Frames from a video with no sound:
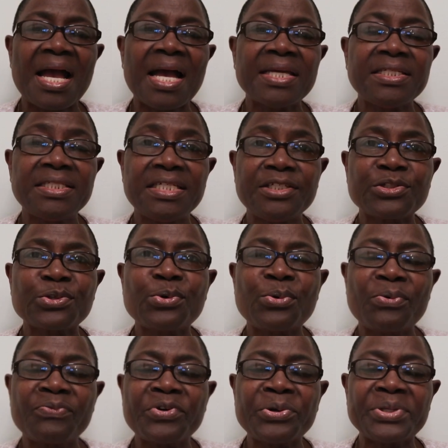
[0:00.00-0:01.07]
I
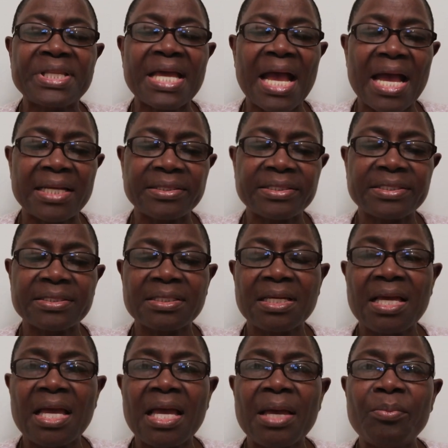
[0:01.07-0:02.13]
discovered that
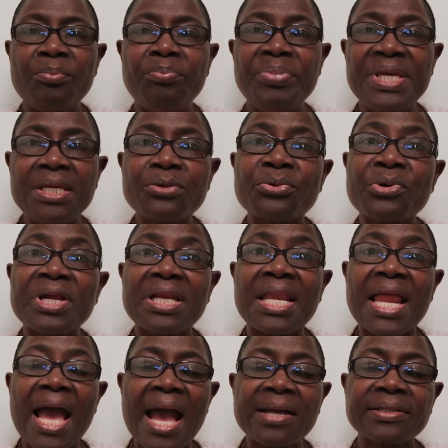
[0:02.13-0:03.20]
Be
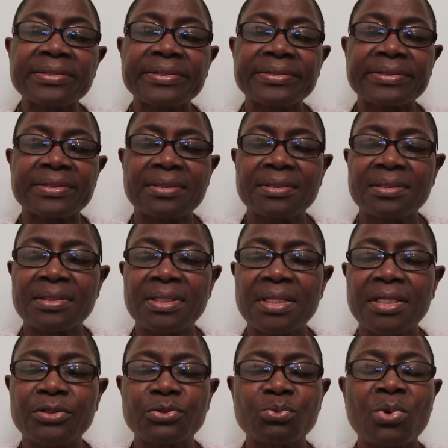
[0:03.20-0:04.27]
Relax
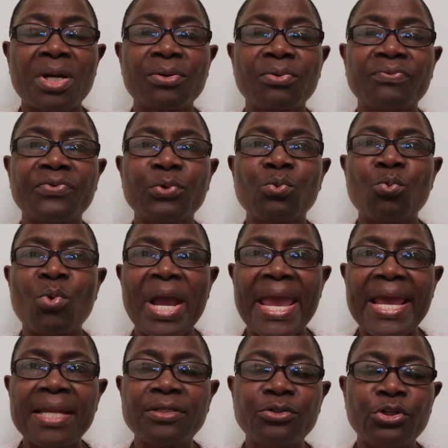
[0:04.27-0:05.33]
is one of the
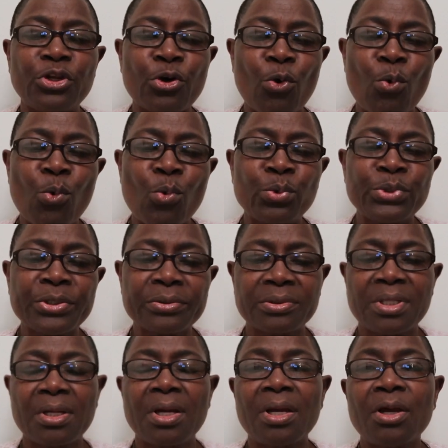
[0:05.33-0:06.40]

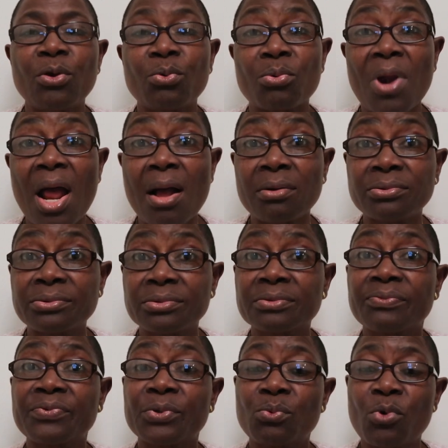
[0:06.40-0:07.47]
well-known
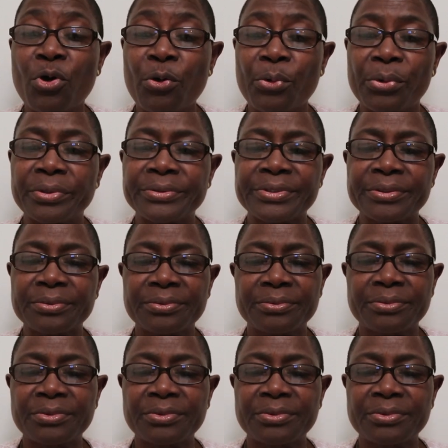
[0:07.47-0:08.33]
around the world.